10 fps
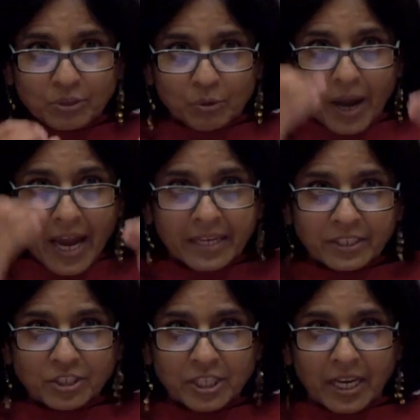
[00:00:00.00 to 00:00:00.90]
to
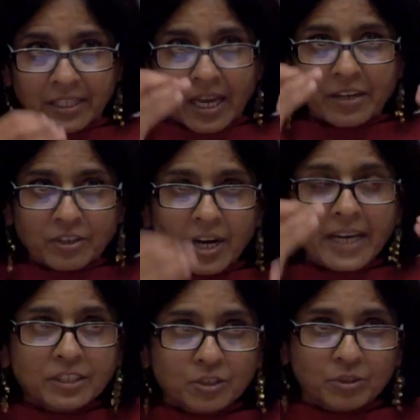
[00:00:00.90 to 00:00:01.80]
energy and that
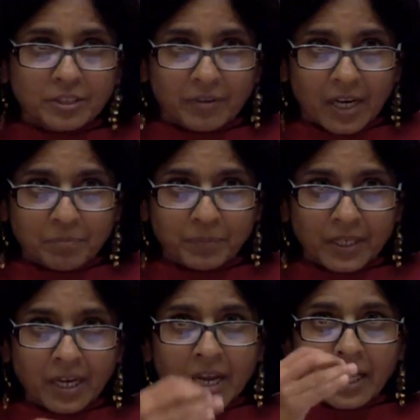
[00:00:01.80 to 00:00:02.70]
right to development